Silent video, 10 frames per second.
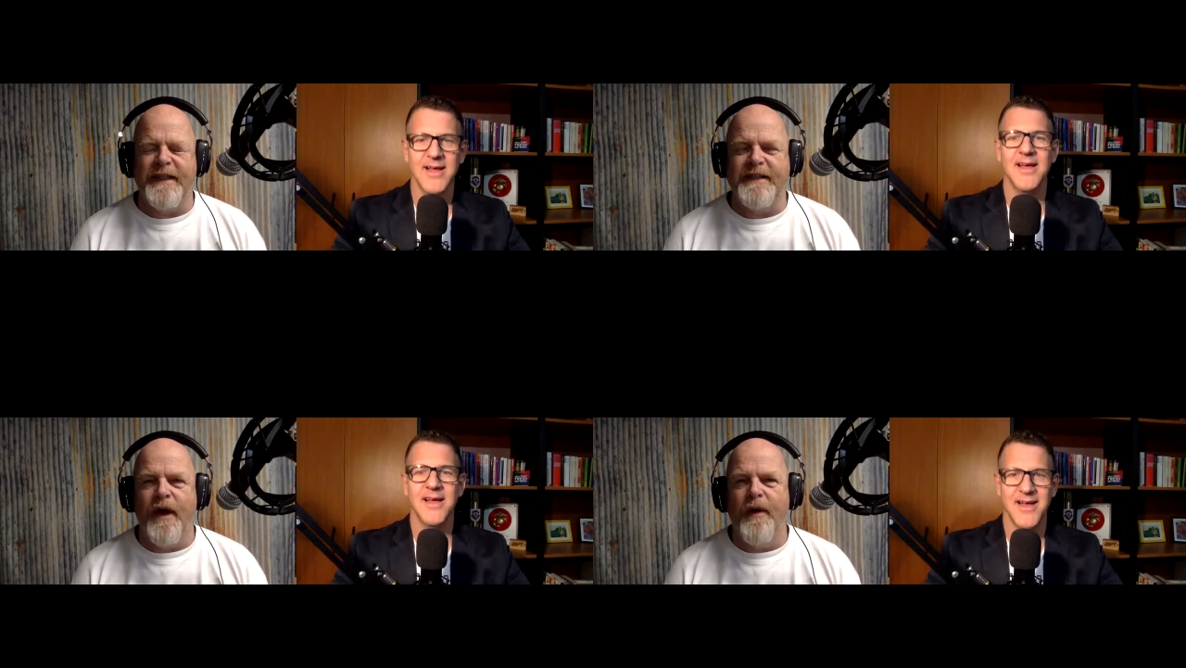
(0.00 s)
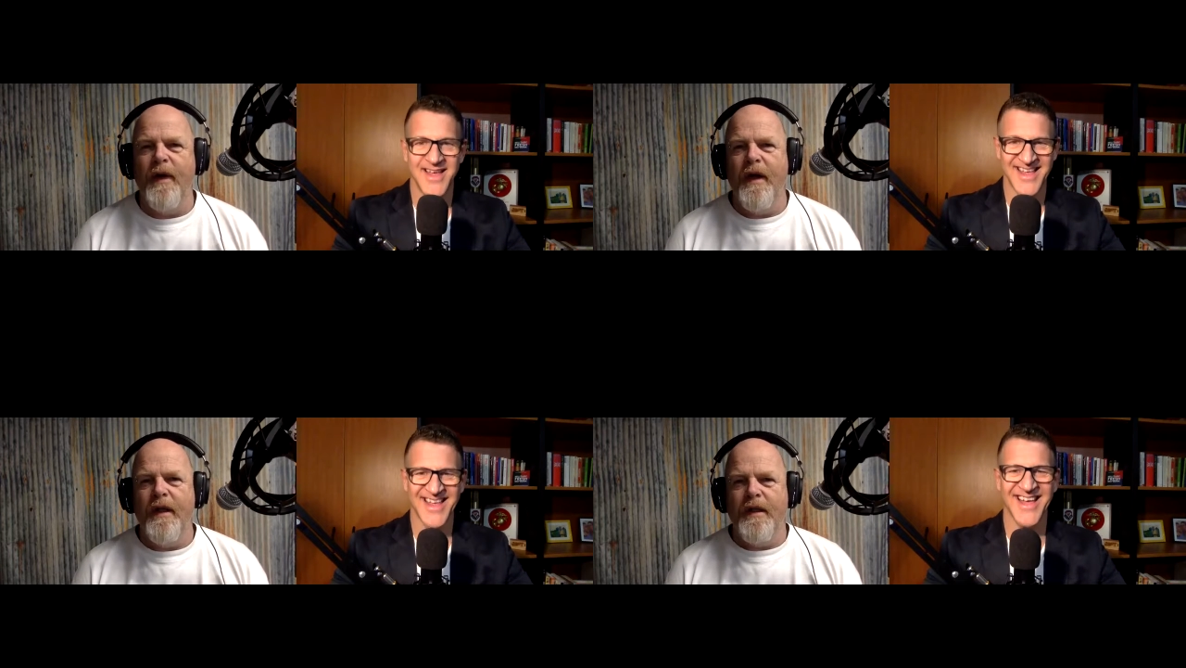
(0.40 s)
Speaker 1: So
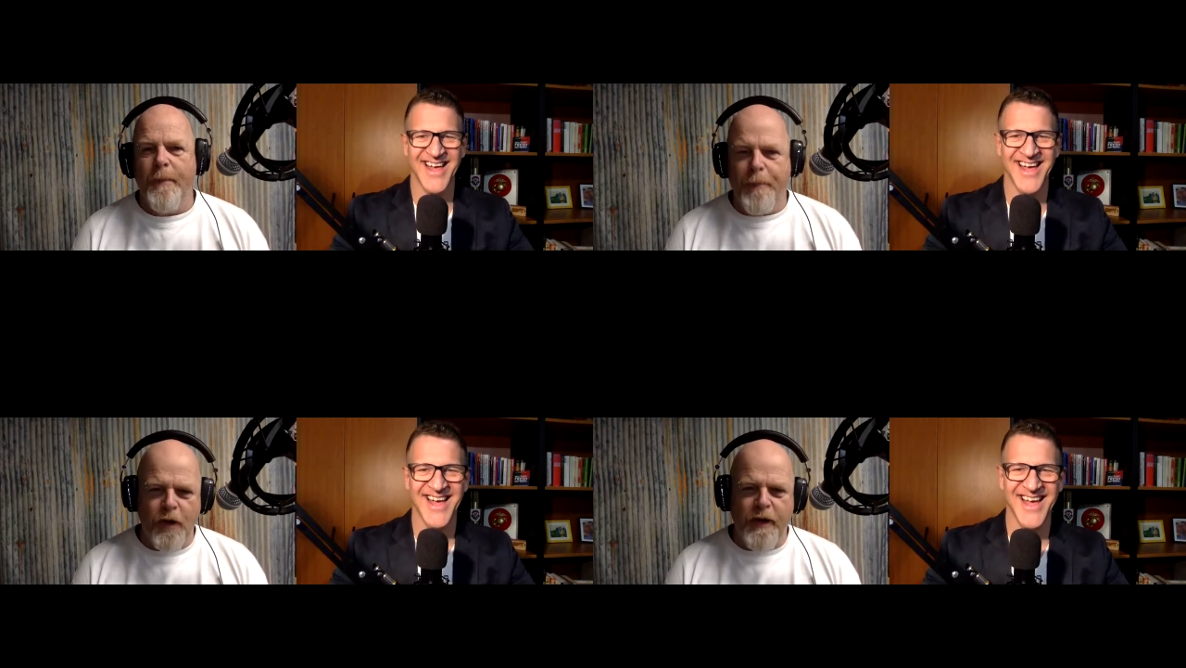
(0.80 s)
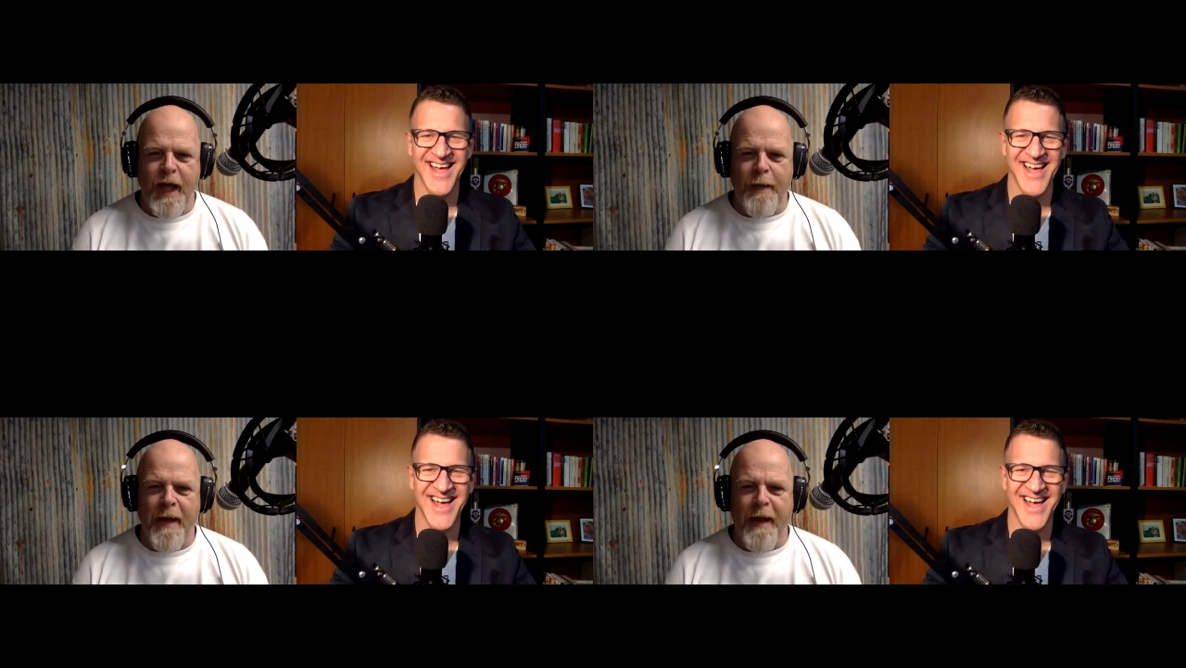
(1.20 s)
the book
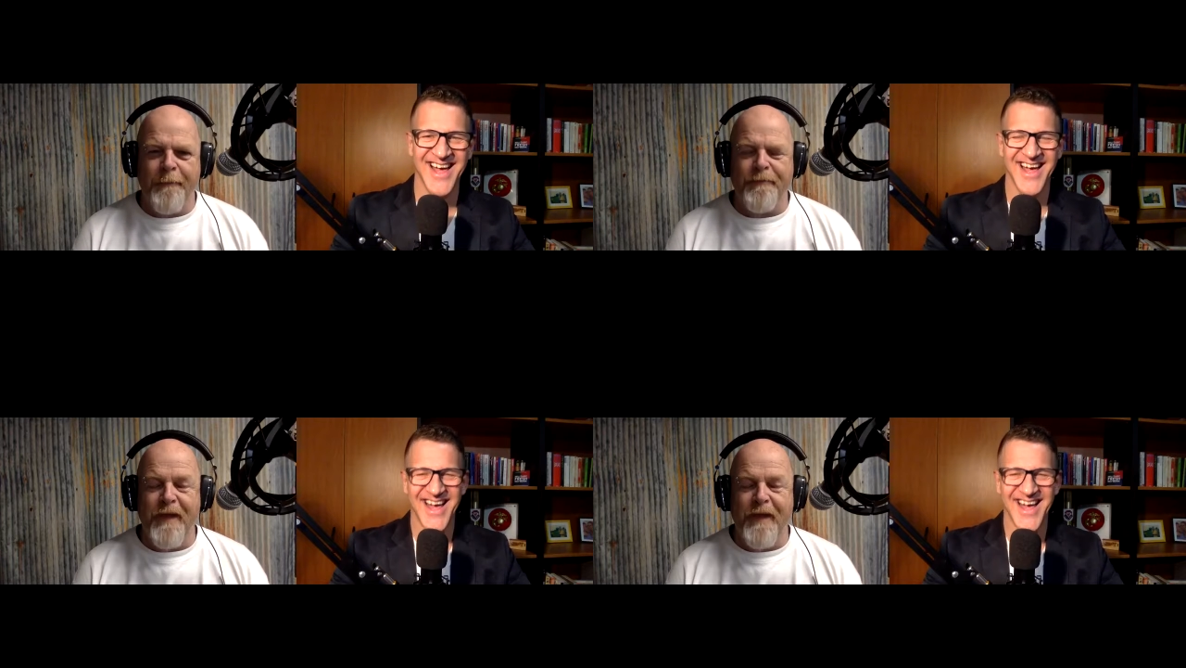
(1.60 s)
came out,